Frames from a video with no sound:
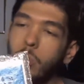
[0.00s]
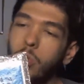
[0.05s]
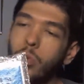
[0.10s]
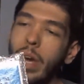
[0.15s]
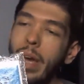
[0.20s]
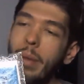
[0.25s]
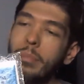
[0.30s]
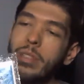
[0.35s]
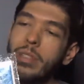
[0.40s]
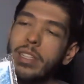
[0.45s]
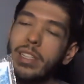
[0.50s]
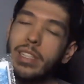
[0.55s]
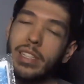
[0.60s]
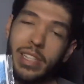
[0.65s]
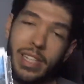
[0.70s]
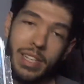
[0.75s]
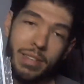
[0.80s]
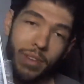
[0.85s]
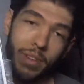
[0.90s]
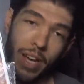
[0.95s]
wrap
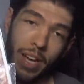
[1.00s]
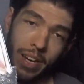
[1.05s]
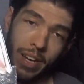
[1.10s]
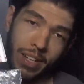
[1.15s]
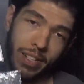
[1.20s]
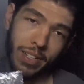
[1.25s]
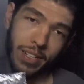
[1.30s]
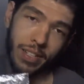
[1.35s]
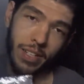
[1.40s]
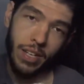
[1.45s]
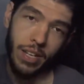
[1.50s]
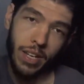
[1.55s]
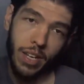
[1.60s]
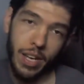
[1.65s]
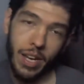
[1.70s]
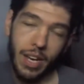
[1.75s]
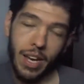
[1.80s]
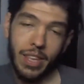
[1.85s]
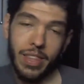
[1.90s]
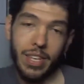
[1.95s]
sleeve on it,
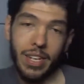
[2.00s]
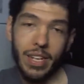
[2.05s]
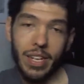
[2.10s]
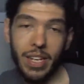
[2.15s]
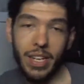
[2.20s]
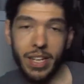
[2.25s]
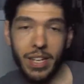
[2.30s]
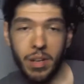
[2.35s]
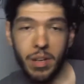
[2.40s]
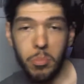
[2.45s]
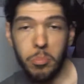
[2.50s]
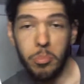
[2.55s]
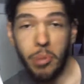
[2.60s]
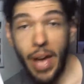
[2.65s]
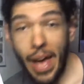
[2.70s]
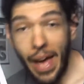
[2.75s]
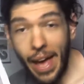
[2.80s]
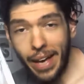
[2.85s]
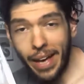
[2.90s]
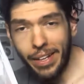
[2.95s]
and then in a
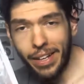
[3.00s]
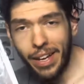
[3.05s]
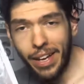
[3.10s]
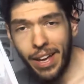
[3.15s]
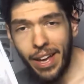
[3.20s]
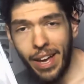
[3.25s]
bag